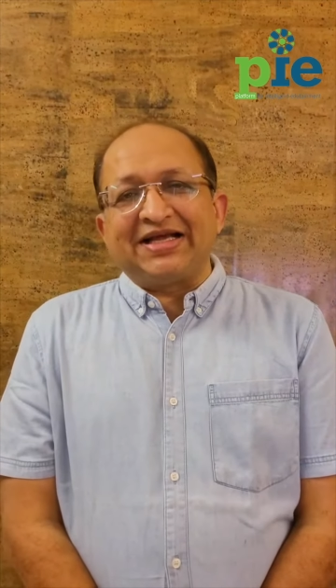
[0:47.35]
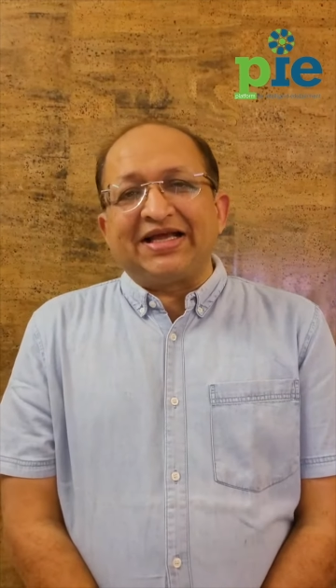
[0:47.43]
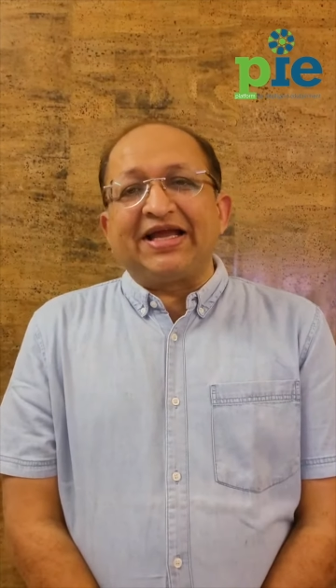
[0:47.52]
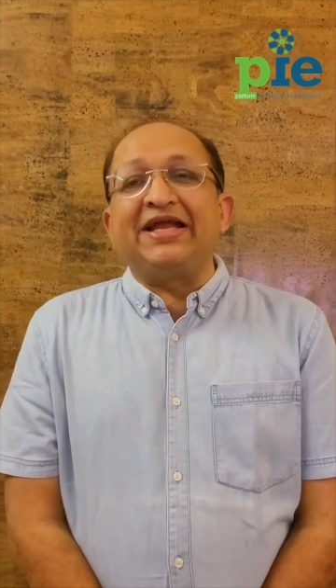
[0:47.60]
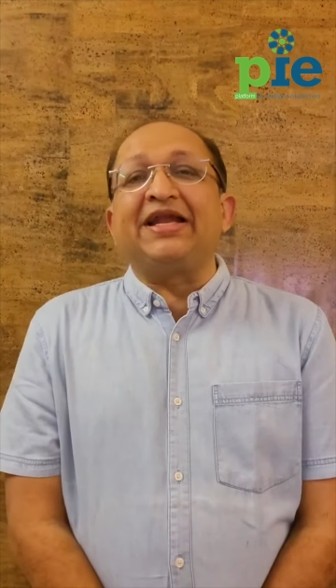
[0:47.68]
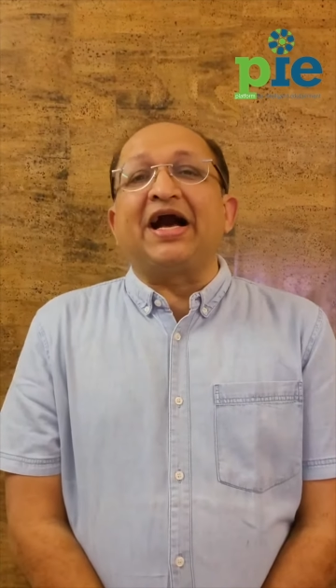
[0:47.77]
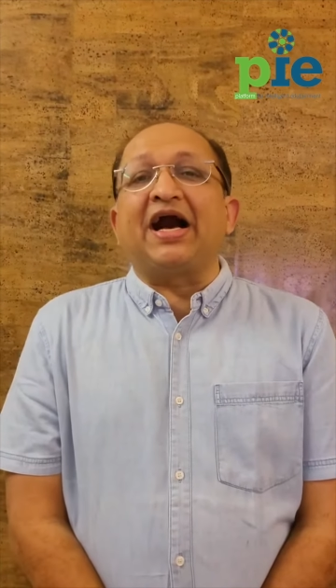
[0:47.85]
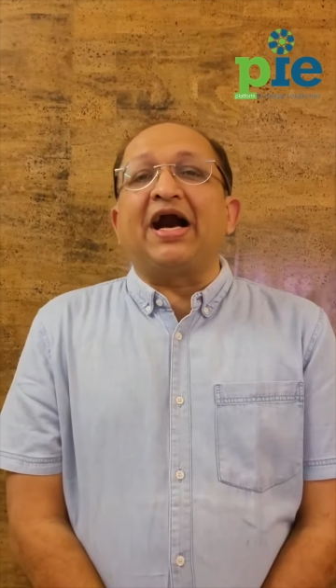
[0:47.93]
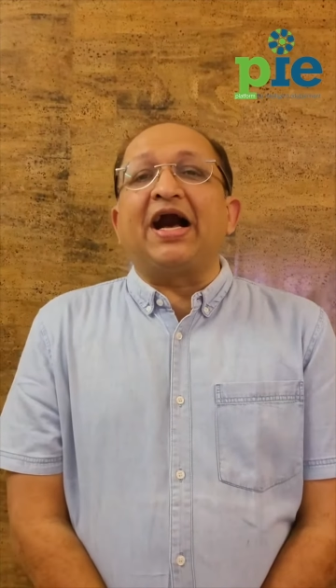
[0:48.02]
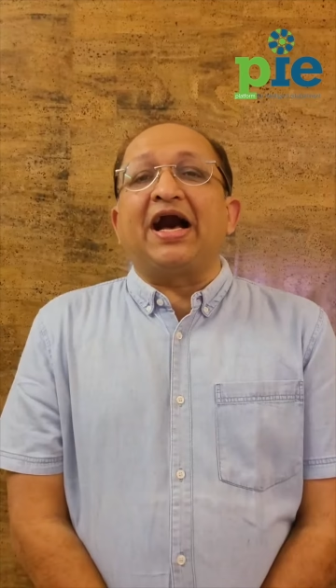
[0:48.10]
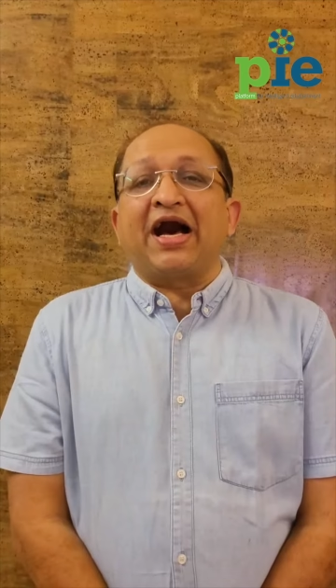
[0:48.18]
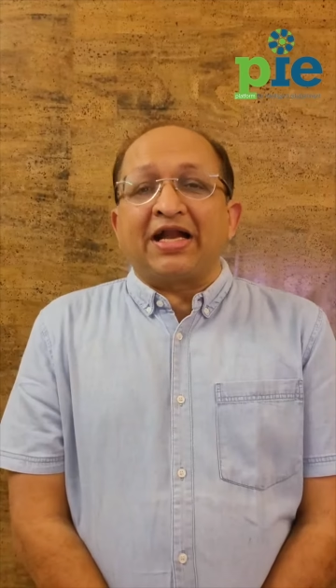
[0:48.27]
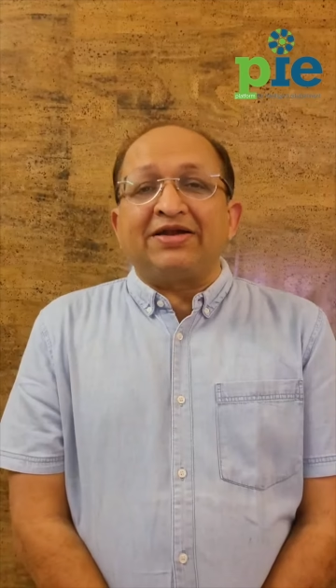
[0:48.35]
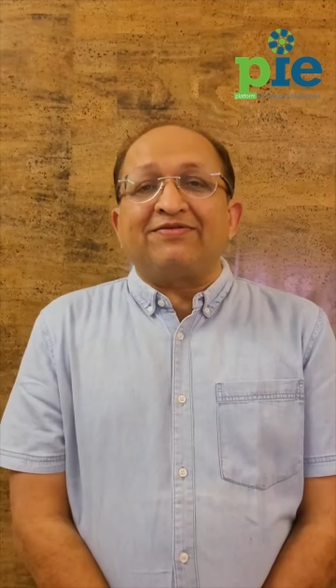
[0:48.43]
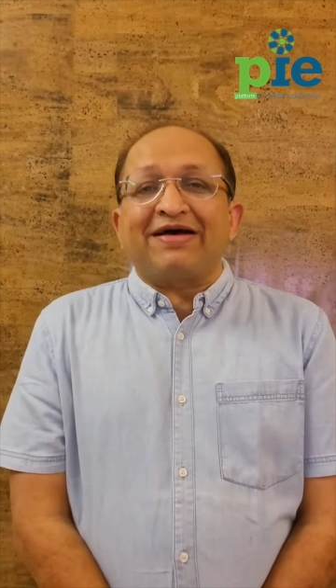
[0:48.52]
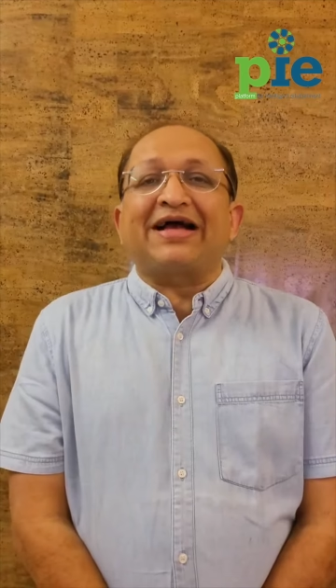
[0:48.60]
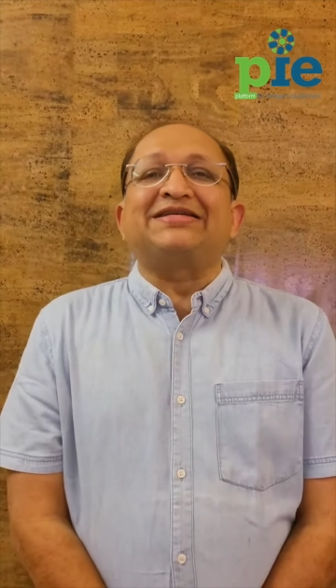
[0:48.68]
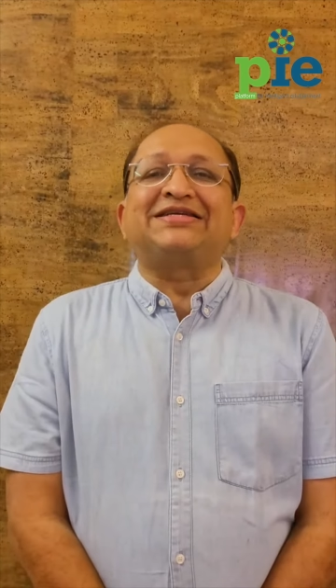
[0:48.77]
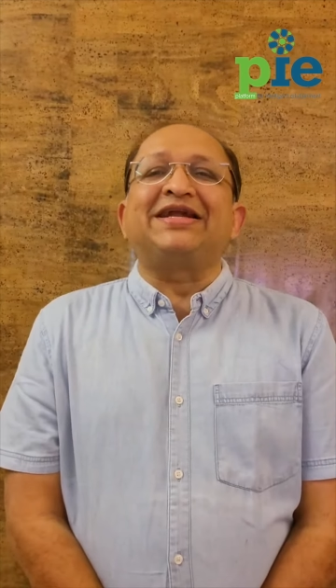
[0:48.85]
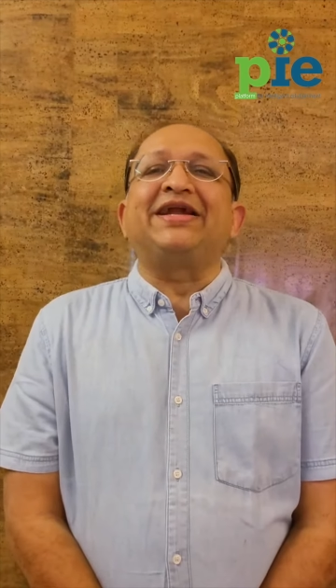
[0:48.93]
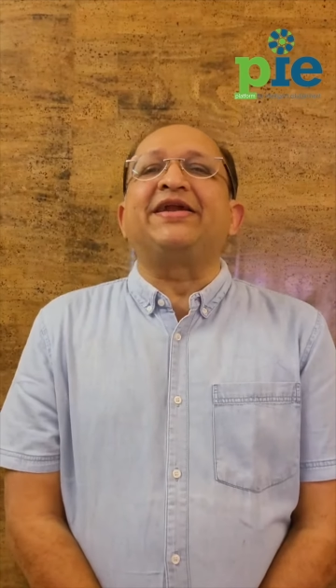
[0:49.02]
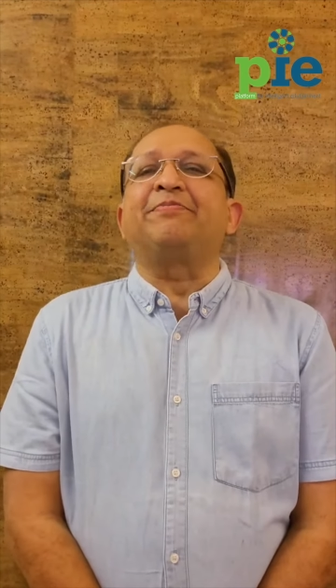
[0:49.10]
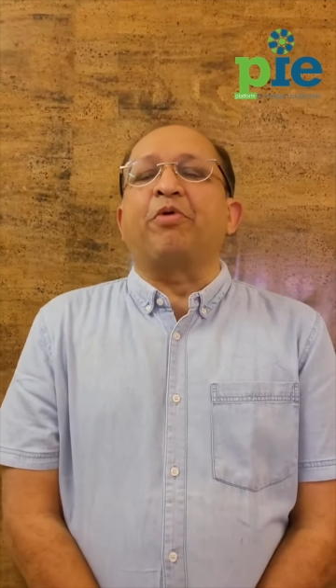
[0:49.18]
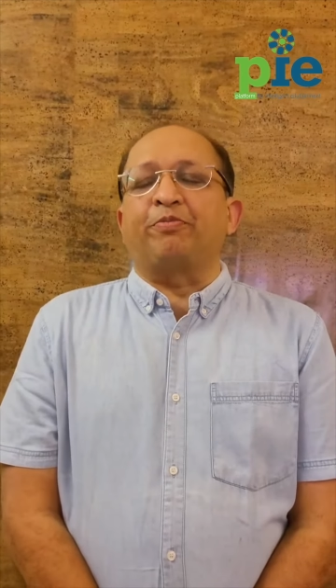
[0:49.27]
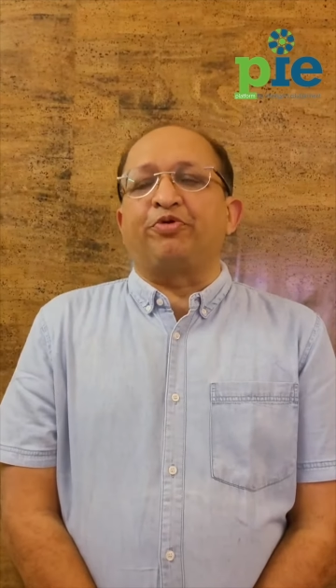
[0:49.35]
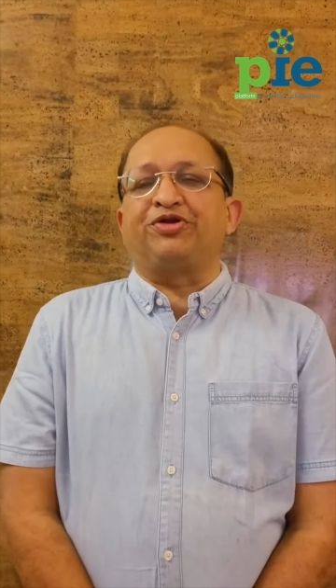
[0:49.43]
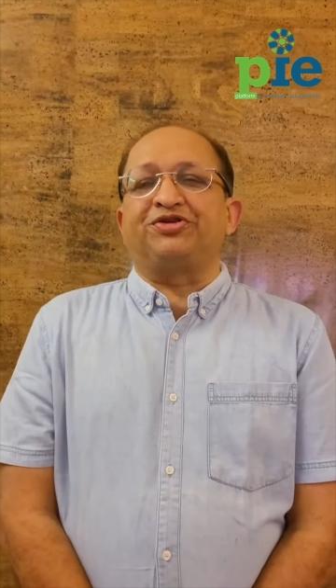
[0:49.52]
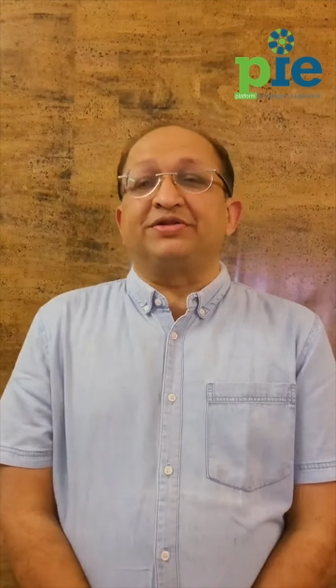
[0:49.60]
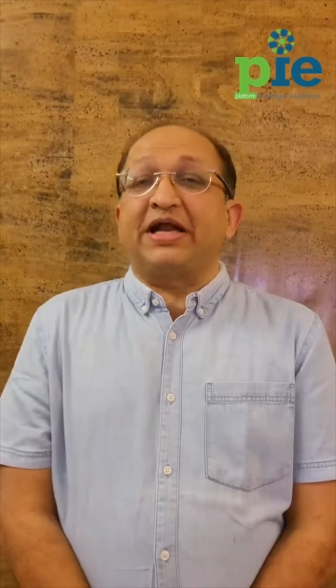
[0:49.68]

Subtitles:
in unvaccinated population.